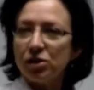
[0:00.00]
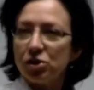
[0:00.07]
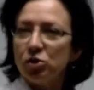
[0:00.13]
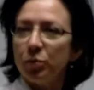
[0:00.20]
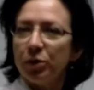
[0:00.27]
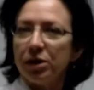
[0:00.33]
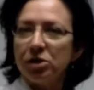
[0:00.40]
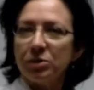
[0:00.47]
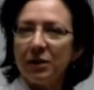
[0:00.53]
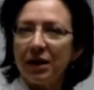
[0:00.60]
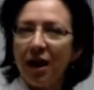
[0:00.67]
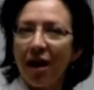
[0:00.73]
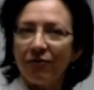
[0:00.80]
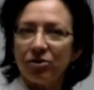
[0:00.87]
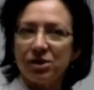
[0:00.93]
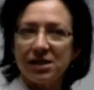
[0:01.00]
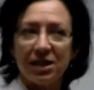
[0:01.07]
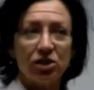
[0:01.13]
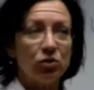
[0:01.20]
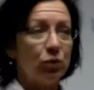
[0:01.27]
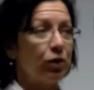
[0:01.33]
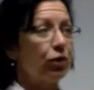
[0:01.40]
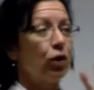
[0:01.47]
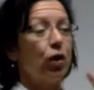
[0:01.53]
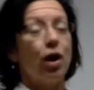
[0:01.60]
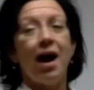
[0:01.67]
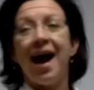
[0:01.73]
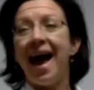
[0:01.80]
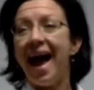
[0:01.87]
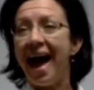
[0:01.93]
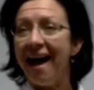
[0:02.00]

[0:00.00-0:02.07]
a super intimate conversation with her